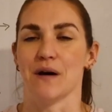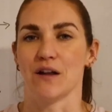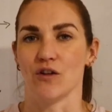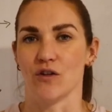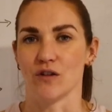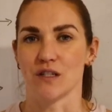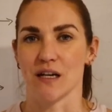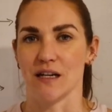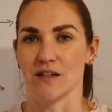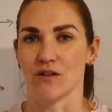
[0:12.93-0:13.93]

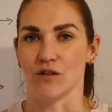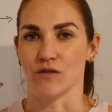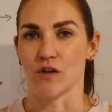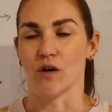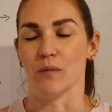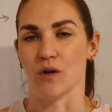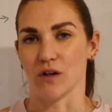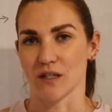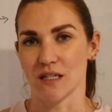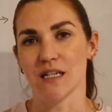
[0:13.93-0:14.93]
alongside all of the
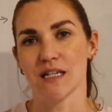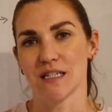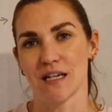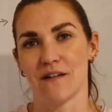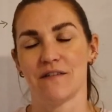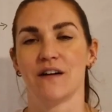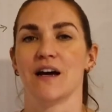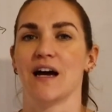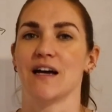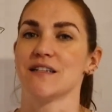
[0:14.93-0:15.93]
homologous series stuff.
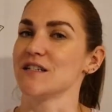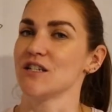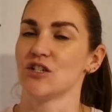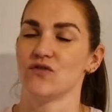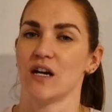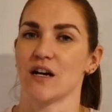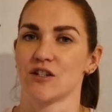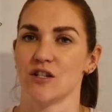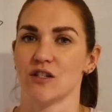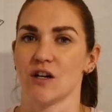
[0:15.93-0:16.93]
And addition
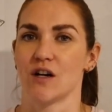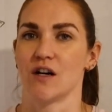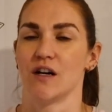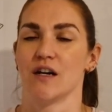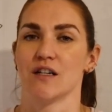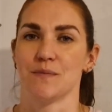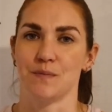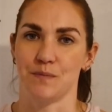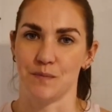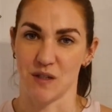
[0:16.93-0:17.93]
reactions are a
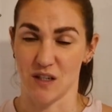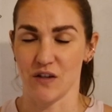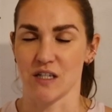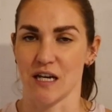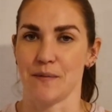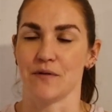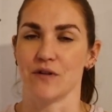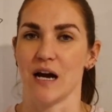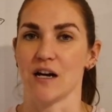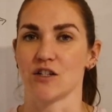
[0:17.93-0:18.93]
specific type of
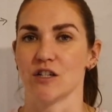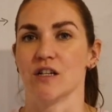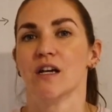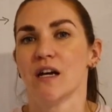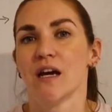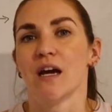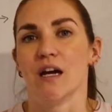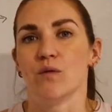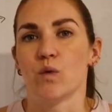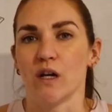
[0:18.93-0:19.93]
reaction
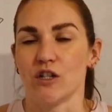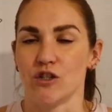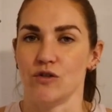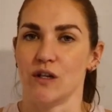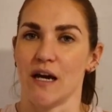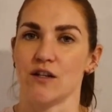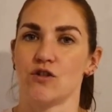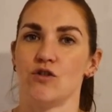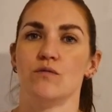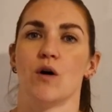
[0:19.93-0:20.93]
in which you get
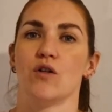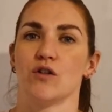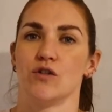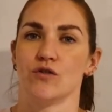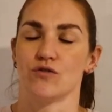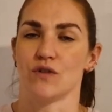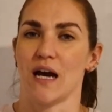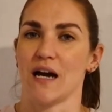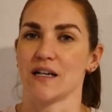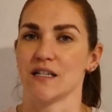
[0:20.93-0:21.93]
two molecules
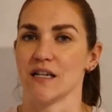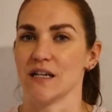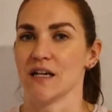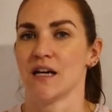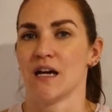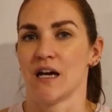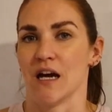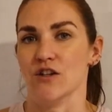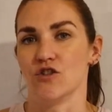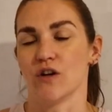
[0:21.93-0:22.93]
reacting
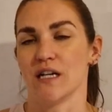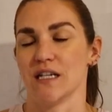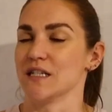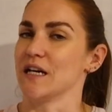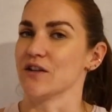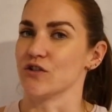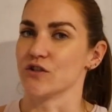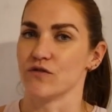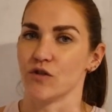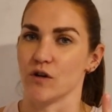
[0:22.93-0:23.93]
and joining together
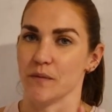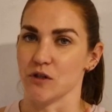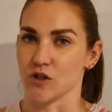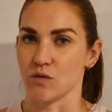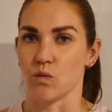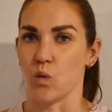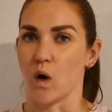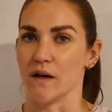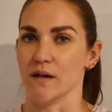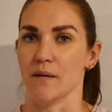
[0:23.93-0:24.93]
to form just
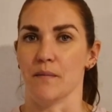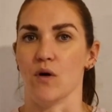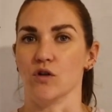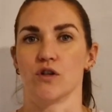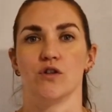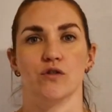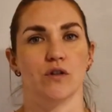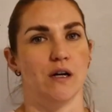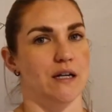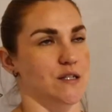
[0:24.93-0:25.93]
one
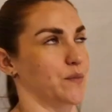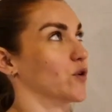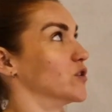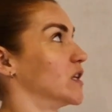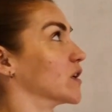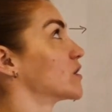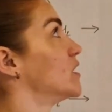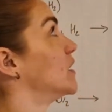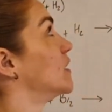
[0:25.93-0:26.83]
molecule as a product.